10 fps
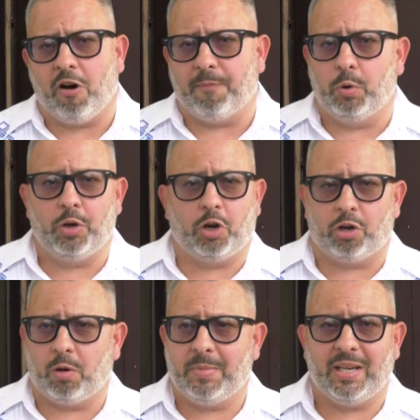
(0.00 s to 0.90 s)
of Blue
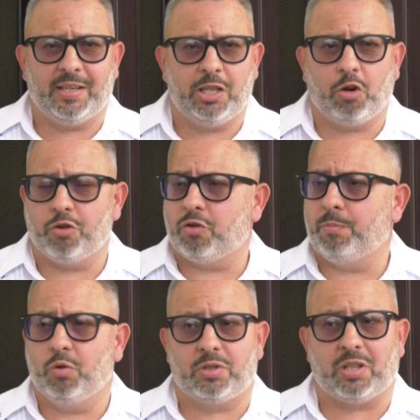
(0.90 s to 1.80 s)
Economy, and he
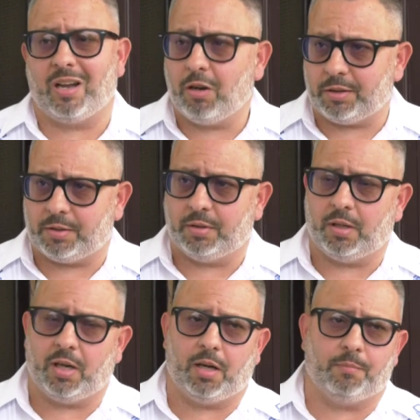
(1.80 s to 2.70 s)
contributes a lot
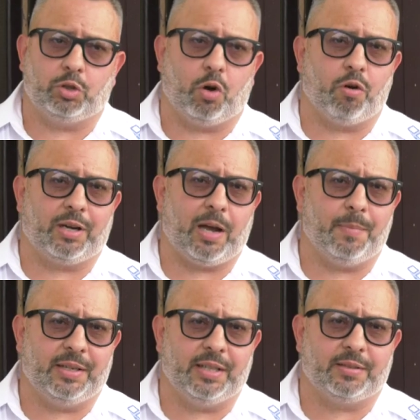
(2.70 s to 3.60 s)
um, to our
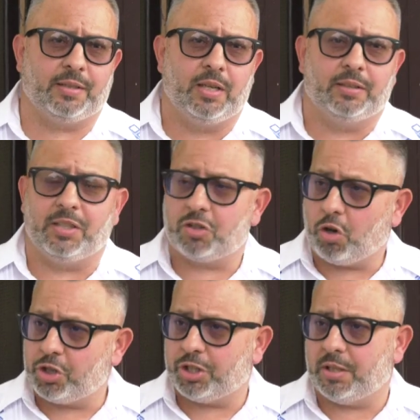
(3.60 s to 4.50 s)
cabinet
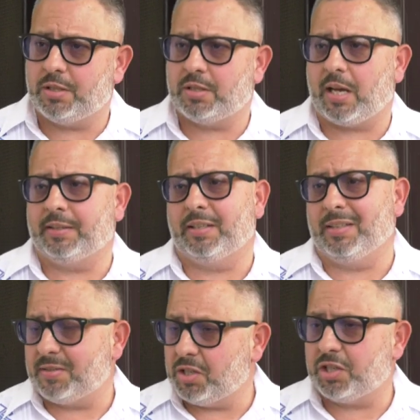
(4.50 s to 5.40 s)
discussions and the
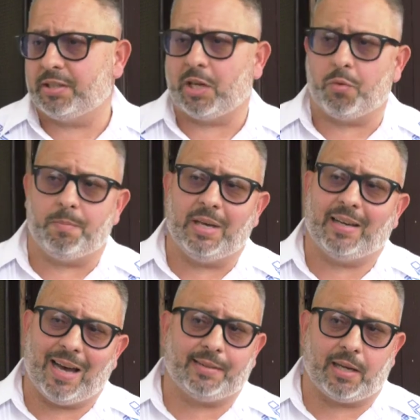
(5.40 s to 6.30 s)
decisions that we
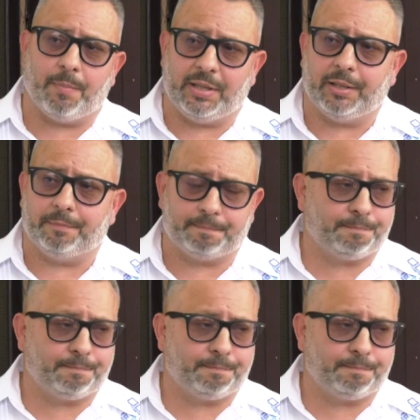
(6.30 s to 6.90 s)
make at cabinet.